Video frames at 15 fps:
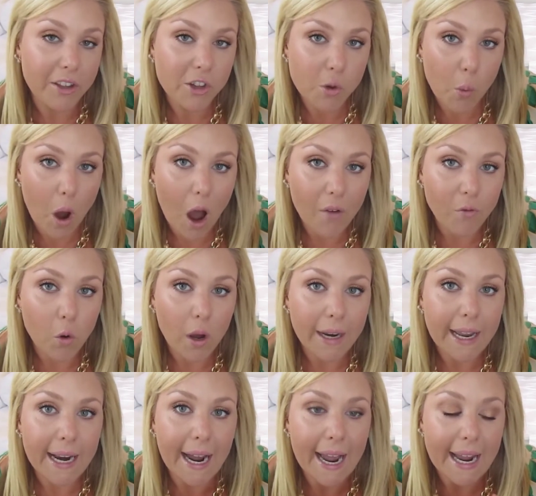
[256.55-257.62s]
the Suave
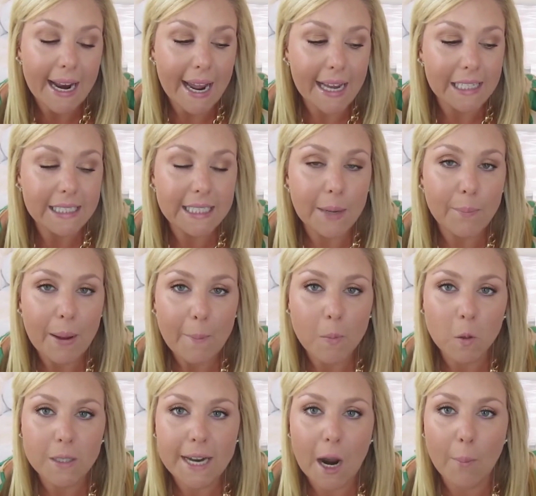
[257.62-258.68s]
one and I had had some
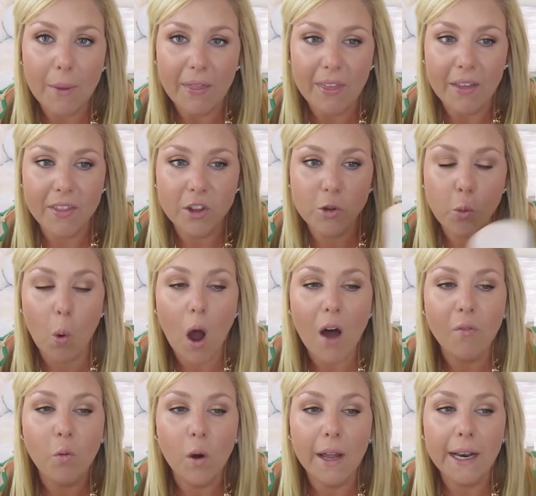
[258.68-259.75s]
people tell me that the
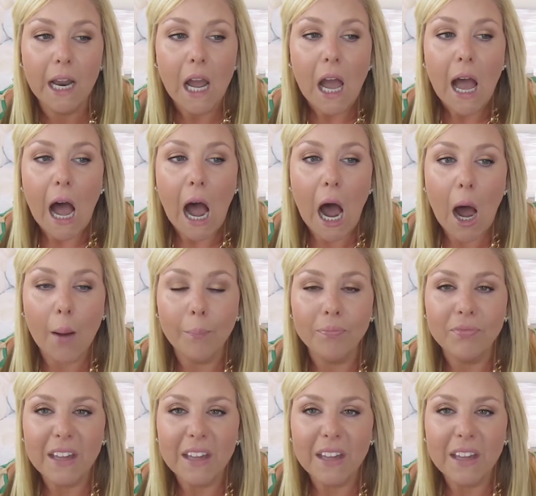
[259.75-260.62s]
Suave one um,